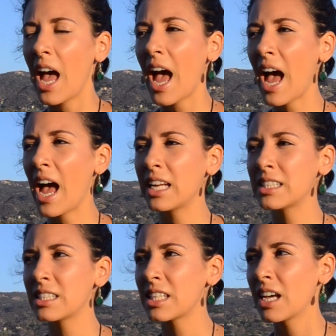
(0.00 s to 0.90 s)

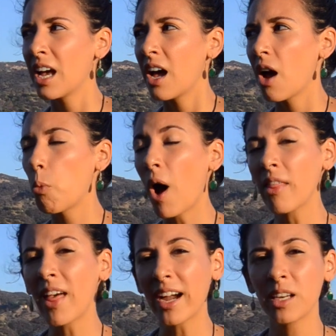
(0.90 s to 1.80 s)
And while
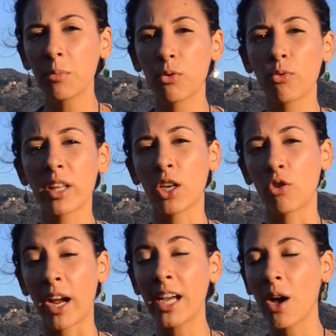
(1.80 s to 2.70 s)
that can be really great,